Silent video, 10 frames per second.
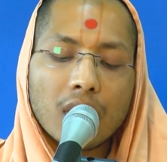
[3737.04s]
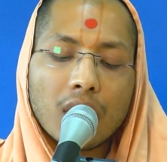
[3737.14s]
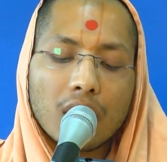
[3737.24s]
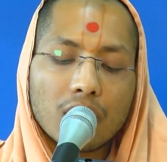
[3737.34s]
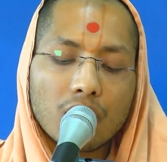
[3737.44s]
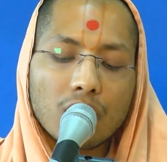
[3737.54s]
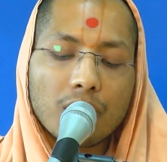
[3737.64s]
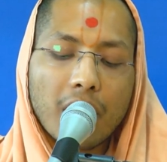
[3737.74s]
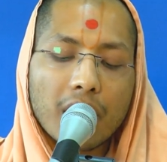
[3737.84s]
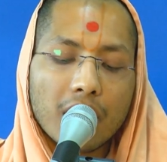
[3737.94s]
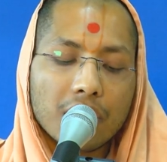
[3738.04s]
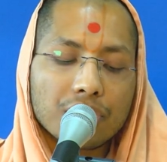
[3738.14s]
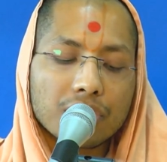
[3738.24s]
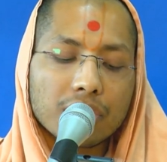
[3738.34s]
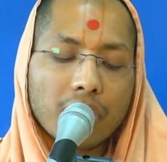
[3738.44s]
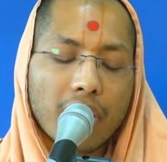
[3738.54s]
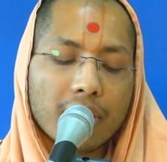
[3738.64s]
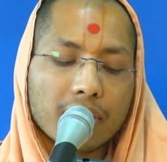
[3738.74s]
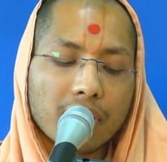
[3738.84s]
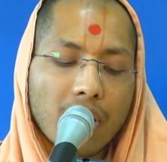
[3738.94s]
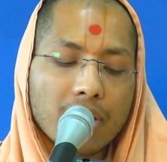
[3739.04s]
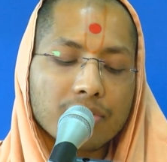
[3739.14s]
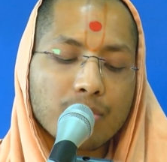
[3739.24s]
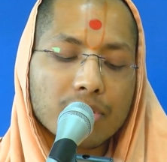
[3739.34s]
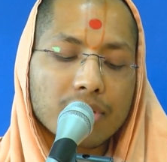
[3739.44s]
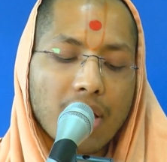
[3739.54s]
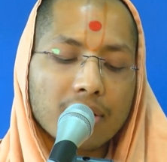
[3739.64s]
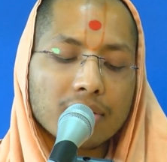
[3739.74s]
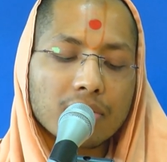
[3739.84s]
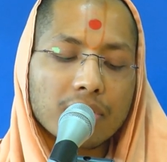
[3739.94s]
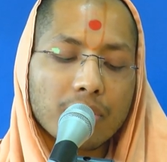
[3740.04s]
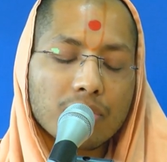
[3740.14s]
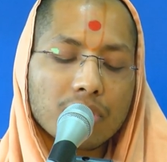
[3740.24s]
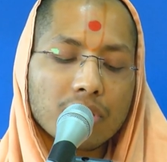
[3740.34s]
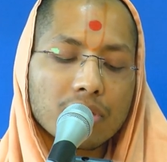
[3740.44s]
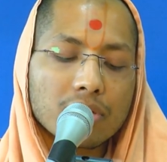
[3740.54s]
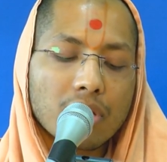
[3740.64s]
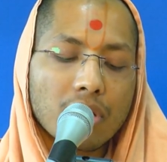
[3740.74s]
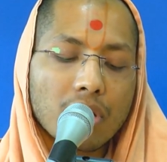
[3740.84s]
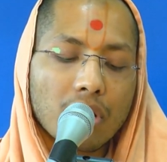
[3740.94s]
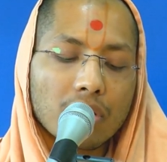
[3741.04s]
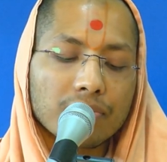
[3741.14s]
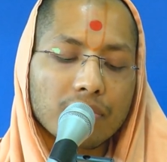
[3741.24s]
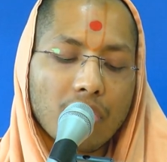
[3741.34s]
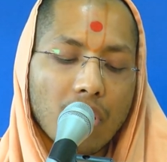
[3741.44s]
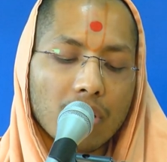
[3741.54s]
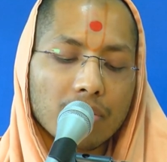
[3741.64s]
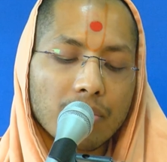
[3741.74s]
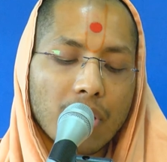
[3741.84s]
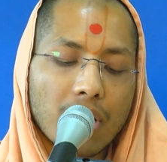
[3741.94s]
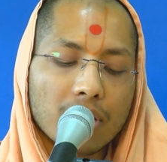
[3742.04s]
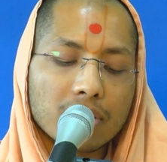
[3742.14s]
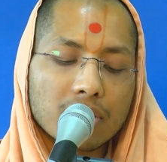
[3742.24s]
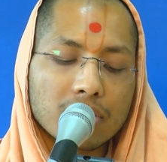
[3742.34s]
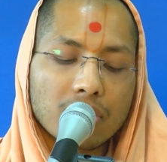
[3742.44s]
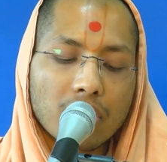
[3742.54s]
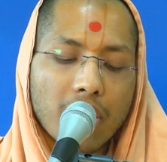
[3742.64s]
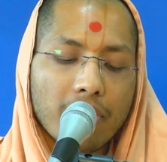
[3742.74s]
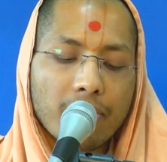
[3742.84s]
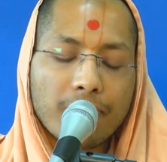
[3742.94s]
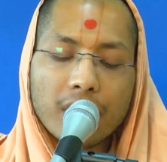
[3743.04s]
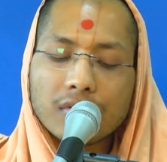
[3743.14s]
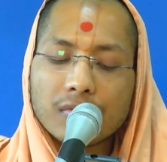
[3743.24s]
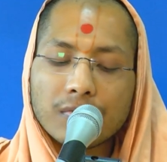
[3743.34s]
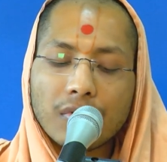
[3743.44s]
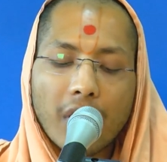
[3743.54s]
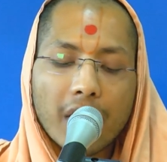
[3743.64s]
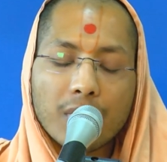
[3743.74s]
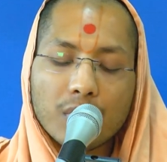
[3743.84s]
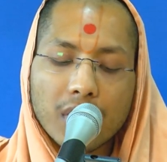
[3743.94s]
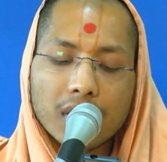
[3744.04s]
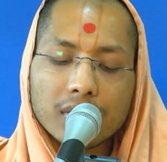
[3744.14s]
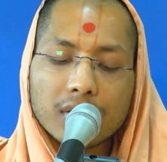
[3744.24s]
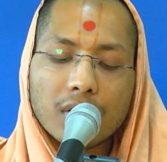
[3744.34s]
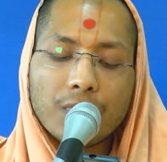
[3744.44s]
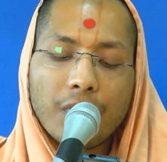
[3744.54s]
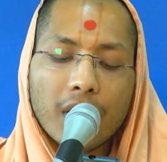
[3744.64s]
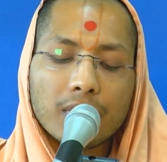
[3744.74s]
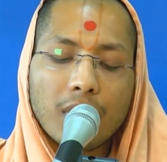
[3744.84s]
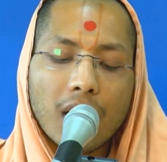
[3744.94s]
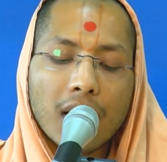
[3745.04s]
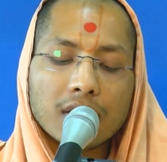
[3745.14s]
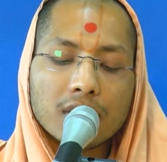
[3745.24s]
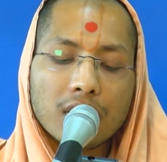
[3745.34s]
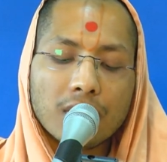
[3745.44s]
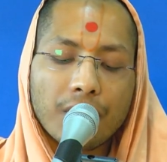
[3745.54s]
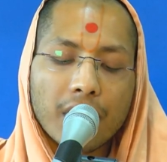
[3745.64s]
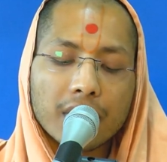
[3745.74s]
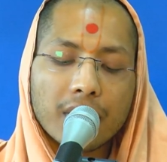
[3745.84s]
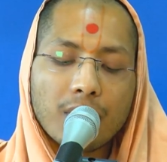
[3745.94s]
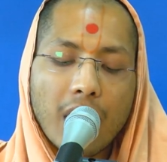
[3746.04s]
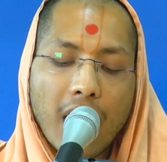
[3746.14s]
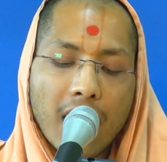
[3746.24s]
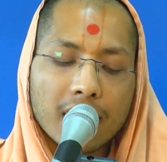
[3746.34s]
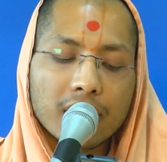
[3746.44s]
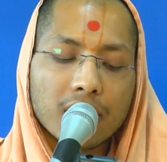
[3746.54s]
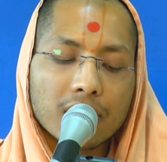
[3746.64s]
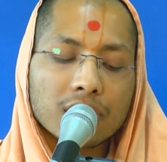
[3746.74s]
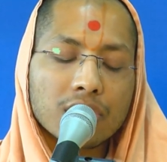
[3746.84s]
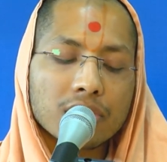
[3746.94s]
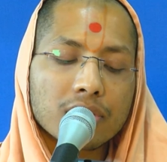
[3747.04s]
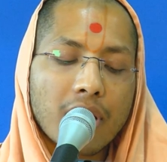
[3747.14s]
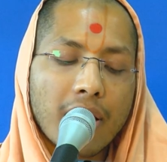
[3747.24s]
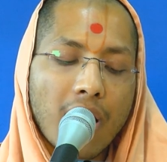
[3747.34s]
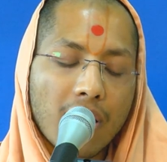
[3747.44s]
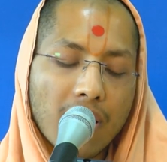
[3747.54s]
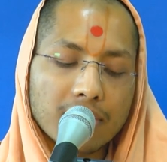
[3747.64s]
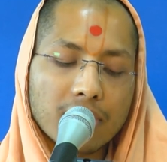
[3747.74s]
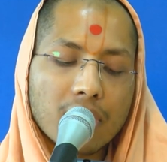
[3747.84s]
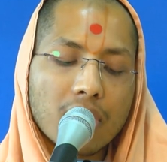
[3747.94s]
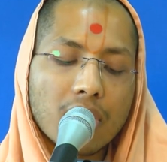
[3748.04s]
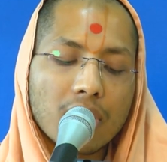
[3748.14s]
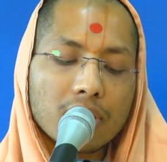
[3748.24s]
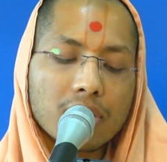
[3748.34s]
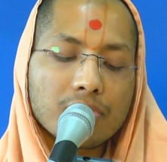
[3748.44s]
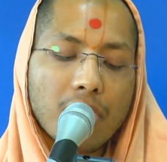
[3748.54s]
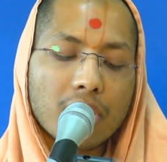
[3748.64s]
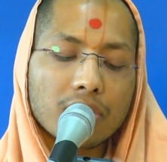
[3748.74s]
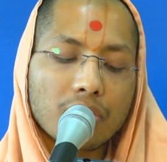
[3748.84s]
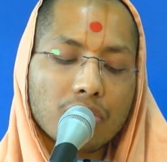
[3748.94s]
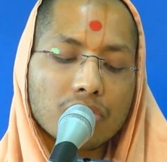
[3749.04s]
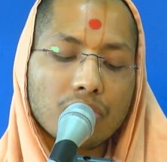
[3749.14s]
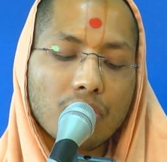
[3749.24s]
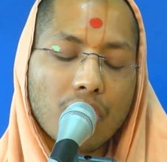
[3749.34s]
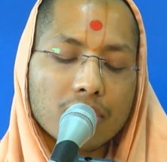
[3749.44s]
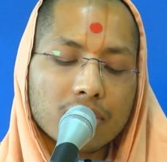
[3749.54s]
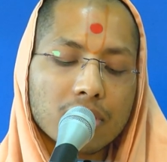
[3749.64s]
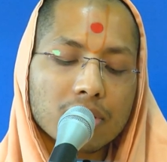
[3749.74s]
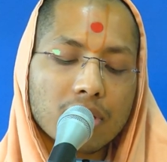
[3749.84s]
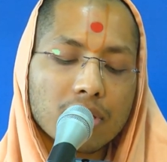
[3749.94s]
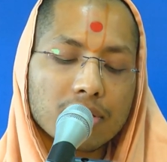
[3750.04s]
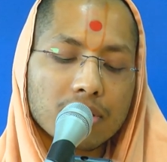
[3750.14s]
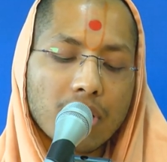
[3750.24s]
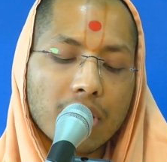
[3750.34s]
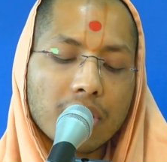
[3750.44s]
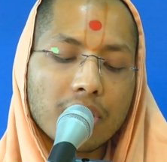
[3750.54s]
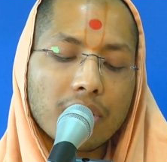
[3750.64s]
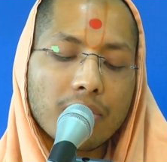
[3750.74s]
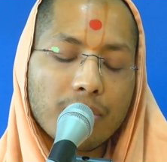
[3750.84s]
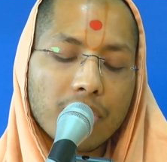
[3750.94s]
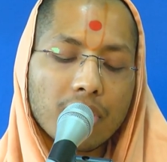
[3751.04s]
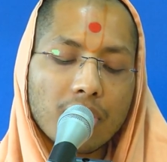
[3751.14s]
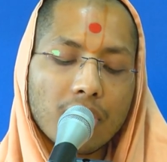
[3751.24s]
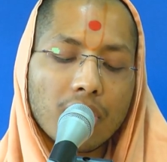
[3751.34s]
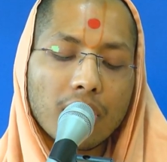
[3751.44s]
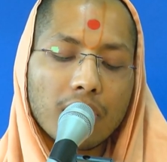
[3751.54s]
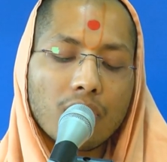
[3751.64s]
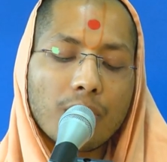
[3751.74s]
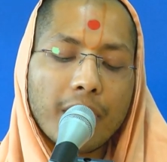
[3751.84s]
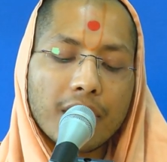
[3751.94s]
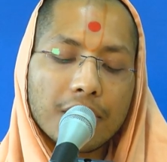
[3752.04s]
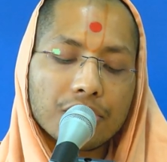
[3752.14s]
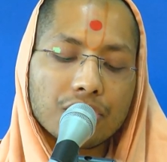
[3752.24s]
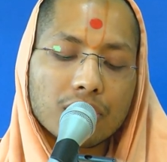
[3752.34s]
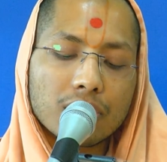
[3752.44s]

know my nature and realize besides the devotees of God, Maharaj does not have affection for anyone else. In fact, Maharaj is not affected by anything, just like Akash. In this manner, those who constantly stay near me know my nature.